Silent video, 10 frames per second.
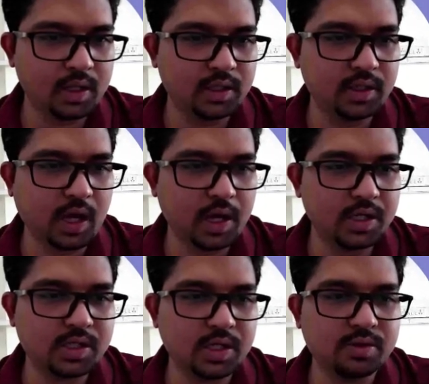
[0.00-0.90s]
and
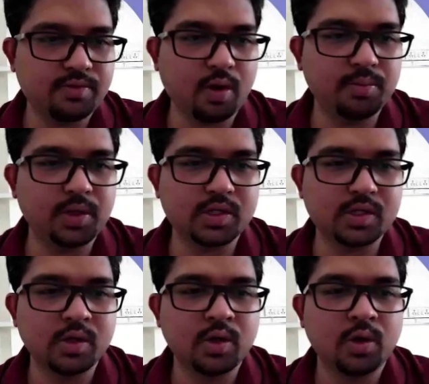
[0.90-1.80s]
the highest is
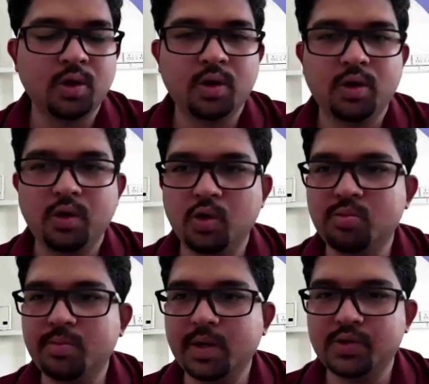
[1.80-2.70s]
from this
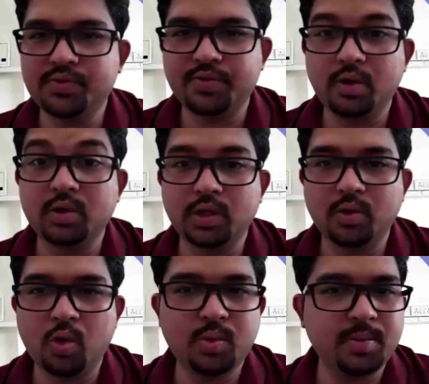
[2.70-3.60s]
LUMO minus
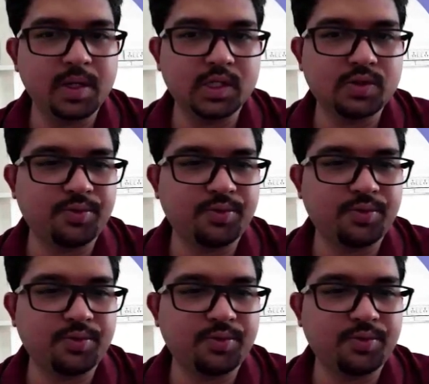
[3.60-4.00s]
4, the HOMO